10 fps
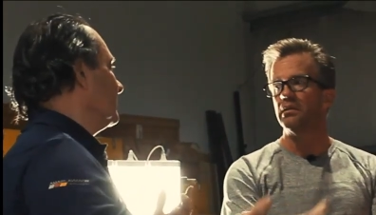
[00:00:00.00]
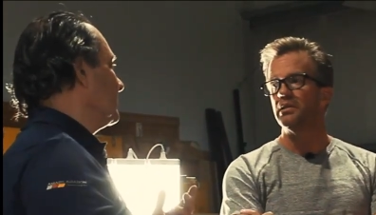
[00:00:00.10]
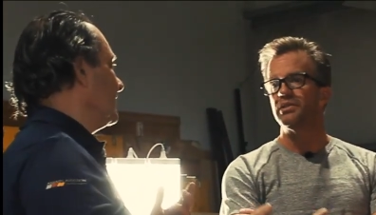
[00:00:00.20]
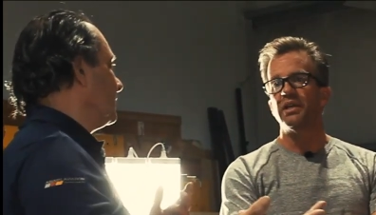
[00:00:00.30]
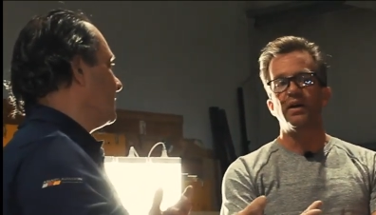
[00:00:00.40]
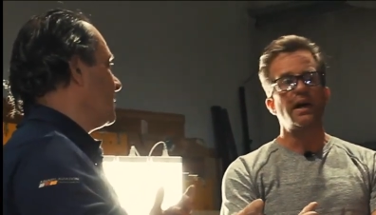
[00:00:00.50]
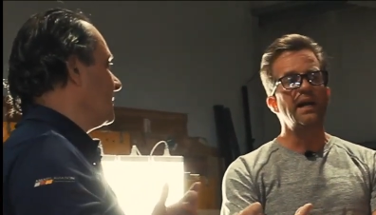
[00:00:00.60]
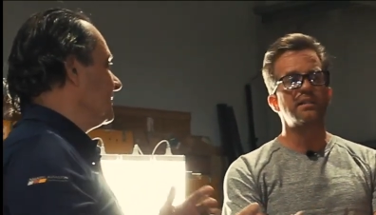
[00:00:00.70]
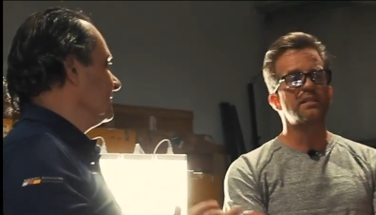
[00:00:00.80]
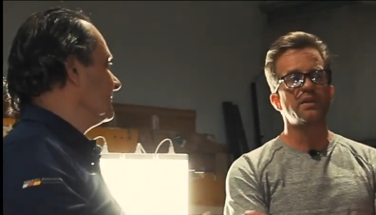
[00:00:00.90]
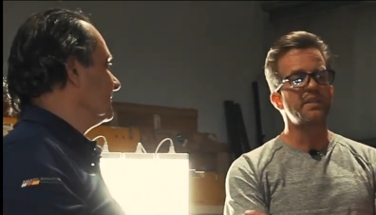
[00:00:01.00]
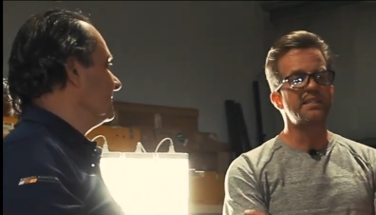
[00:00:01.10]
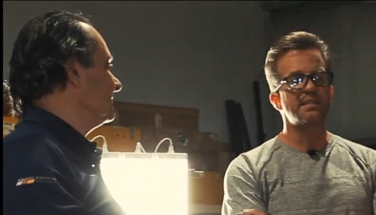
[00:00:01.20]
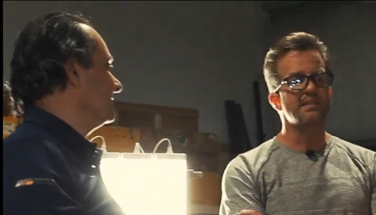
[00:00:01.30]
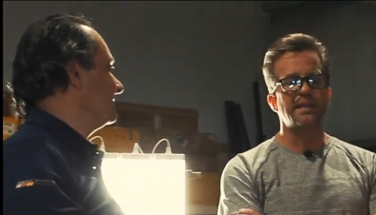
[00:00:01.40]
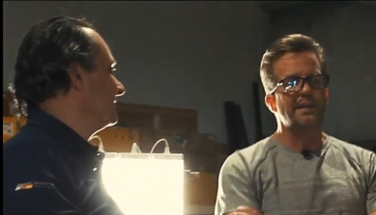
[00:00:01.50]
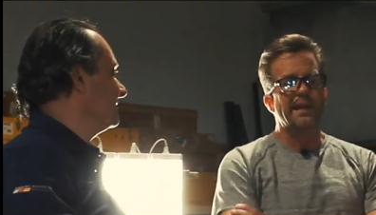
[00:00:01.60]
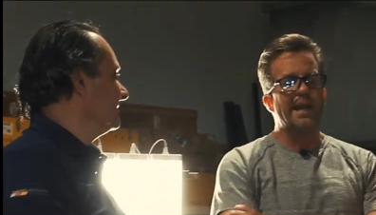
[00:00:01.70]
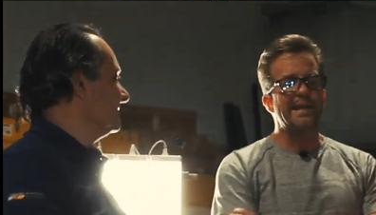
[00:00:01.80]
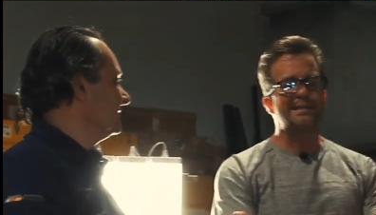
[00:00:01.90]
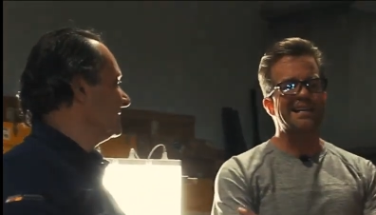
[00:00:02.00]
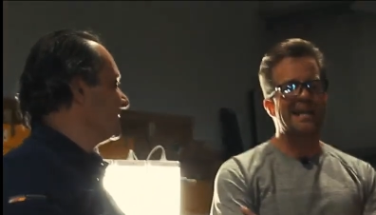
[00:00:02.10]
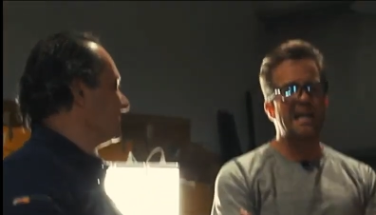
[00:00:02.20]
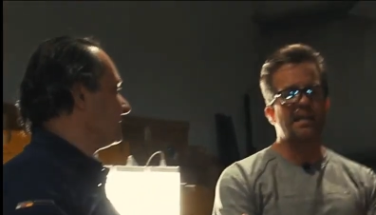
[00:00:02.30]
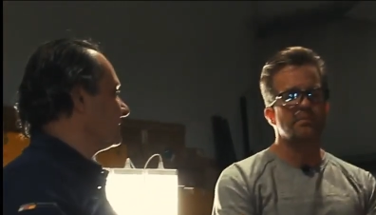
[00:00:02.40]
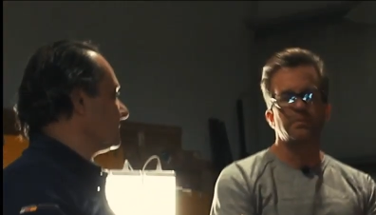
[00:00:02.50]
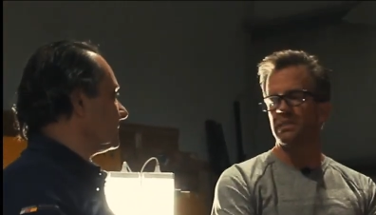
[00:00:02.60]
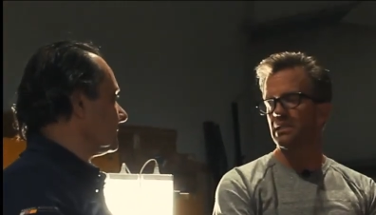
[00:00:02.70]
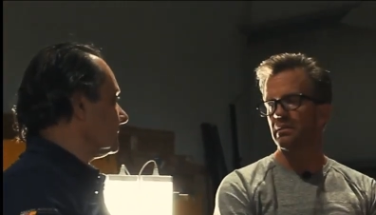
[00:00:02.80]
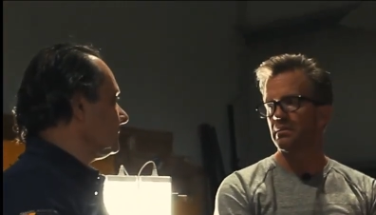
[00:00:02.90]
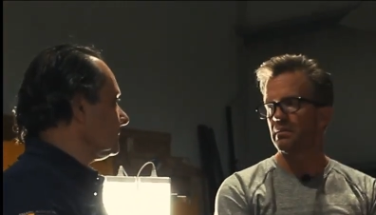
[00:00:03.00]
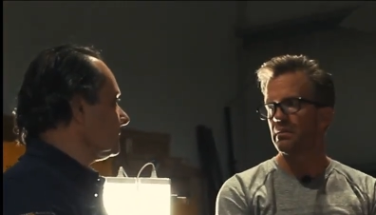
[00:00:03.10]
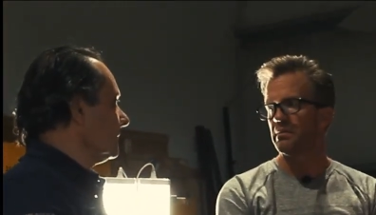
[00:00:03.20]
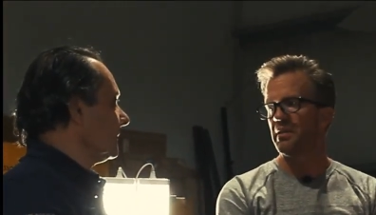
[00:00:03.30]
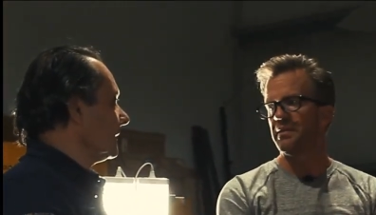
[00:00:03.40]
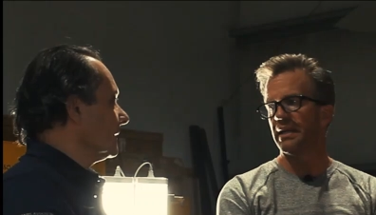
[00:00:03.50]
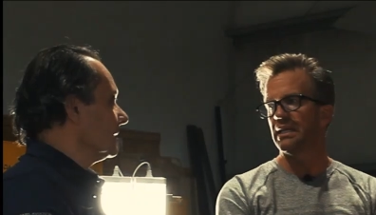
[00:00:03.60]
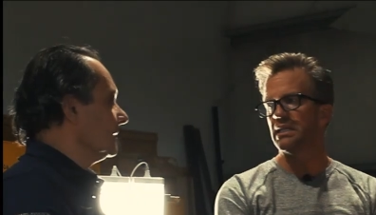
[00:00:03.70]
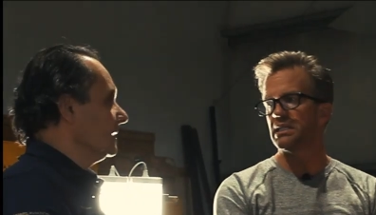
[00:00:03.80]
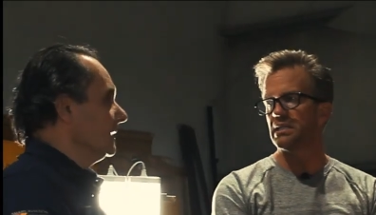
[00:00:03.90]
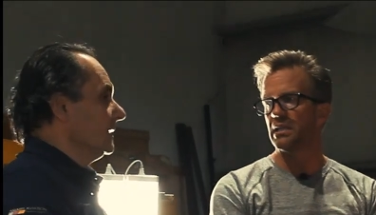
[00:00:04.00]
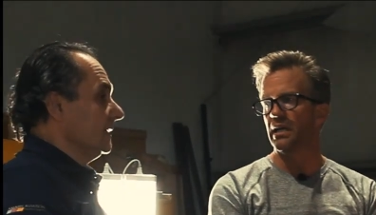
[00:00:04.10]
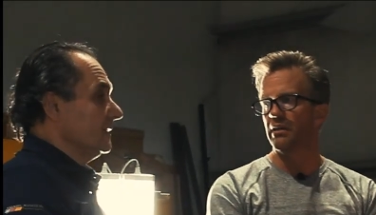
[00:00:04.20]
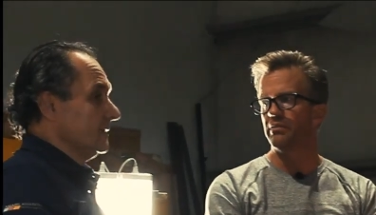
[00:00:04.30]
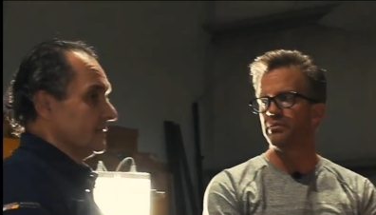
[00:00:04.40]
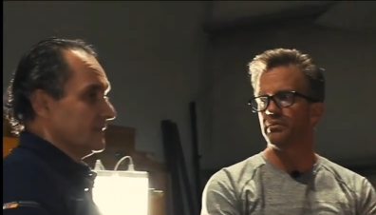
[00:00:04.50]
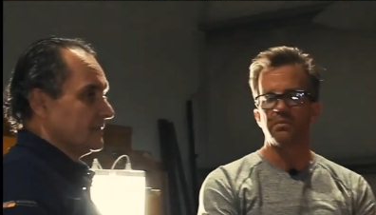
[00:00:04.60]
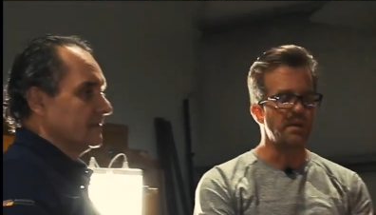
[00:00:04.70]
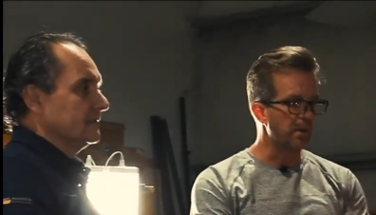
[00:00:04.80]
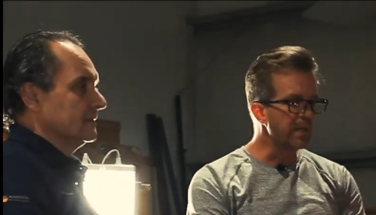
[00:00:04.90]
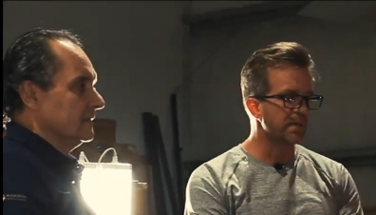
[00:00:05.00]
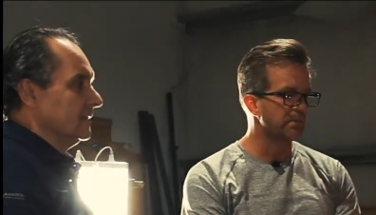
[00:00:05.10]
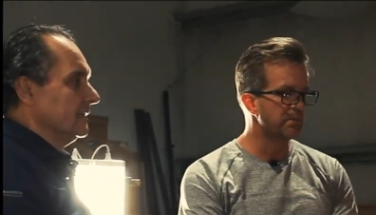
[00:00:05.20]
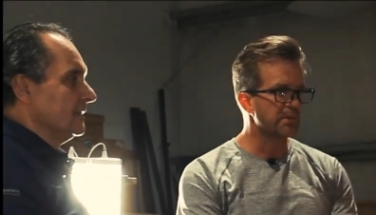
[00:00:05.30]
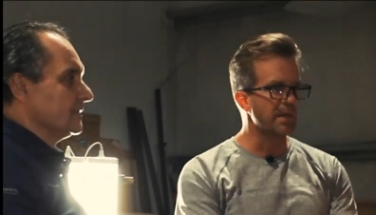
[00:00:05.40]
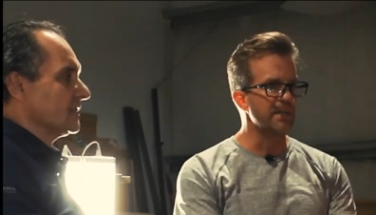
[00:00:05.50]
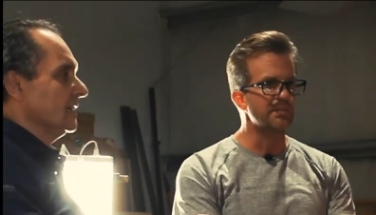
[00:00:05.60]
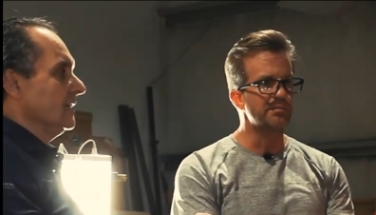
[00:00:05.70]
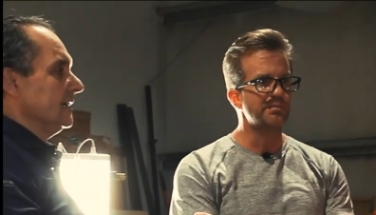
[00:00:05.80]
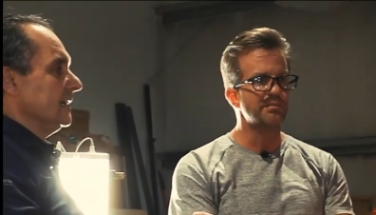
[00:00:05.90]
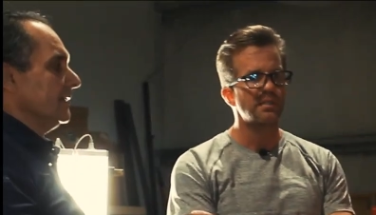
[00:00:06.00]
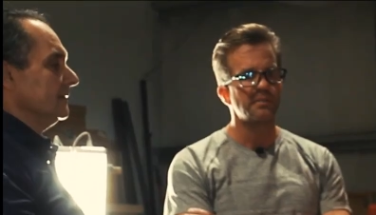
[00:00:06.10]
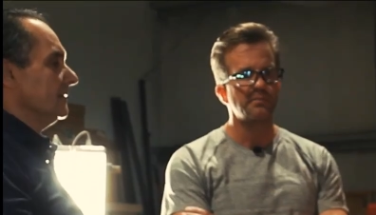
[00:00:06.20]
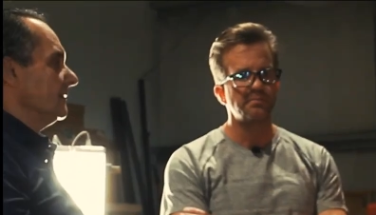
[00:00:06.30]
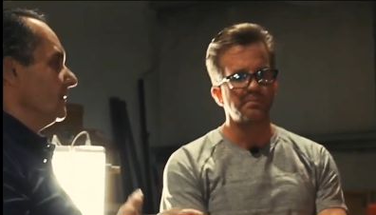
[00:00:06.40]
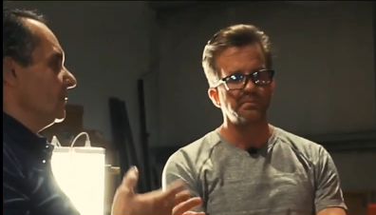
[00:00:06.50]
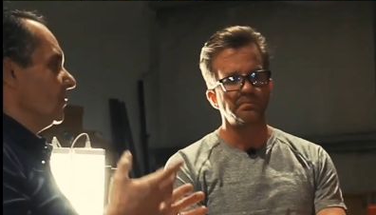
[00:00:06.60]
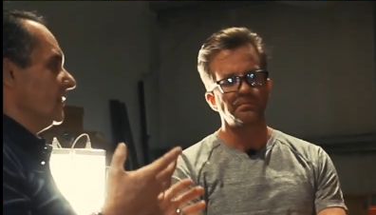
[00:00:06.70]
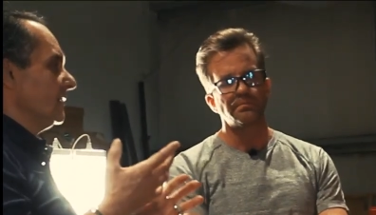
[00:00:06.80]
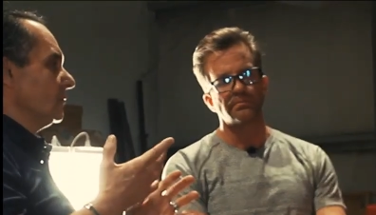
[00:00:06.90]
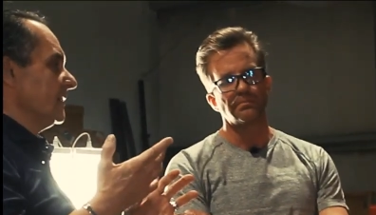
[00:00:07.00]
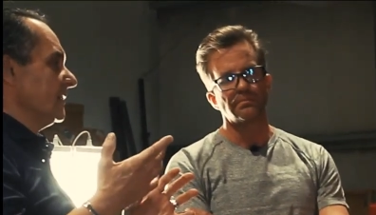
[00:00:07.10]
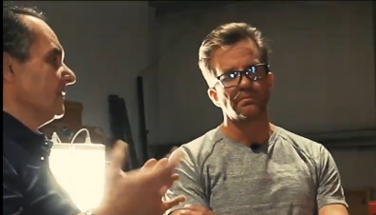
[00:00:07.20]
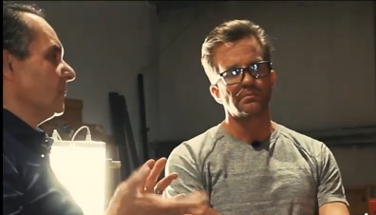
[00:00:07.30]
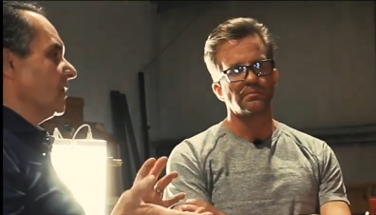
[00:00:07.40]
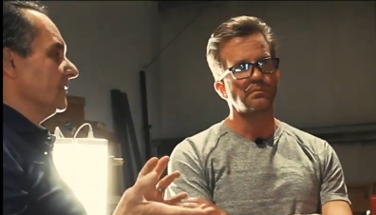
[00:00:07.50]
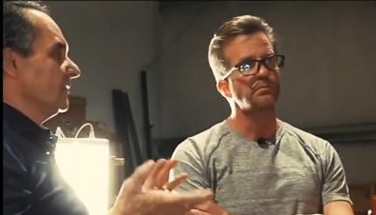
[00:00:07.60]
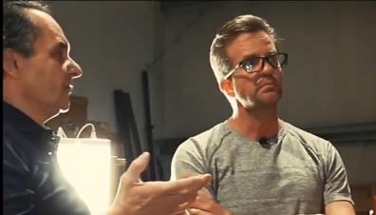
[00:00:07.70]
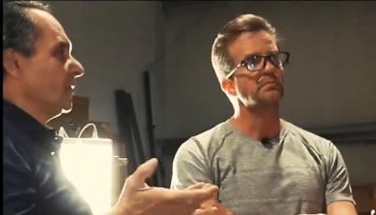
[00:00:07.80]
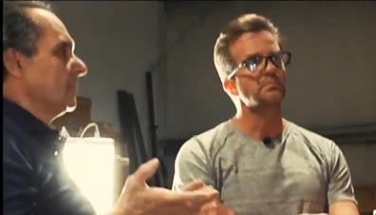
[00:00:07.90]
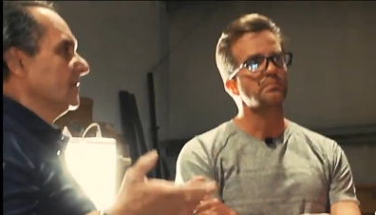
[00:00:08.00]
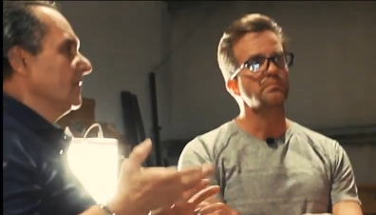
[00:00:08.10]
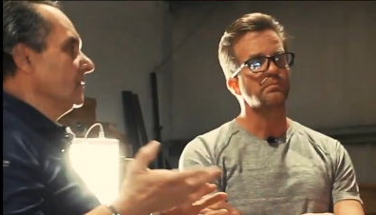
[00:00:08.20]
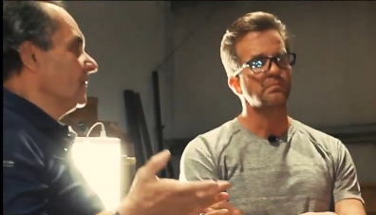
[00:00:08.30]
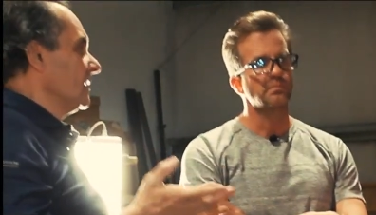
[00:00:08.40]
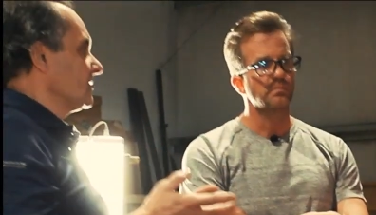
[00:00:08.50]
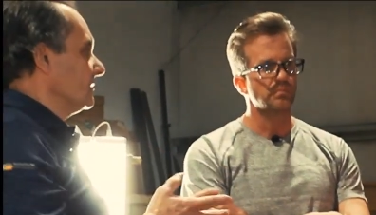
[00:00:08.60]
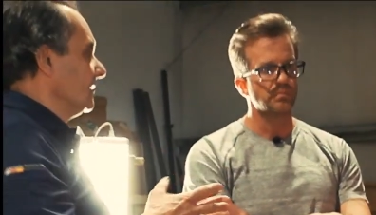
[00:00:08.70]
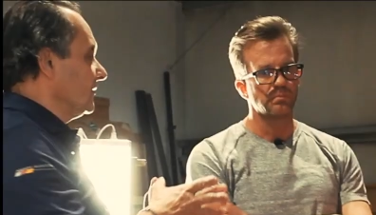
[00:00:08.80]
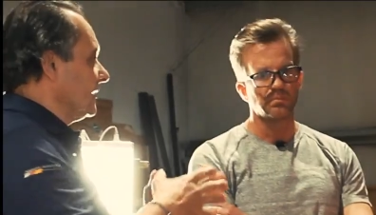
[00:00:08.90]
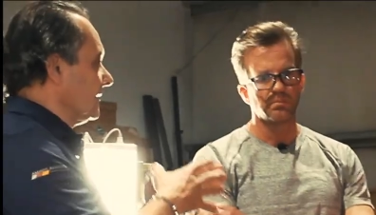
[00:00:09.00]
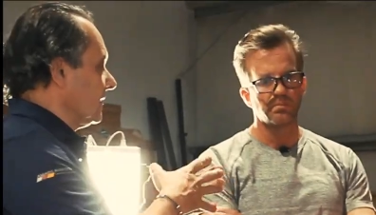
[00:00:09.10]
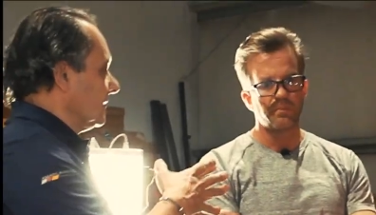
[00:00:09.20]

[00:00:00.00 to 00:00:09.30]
Speaker 1: Again. So, I, so this is like eight times the thickness. It is. It is. Great.
Speaker 2: And where we have brought disruptive innovation is that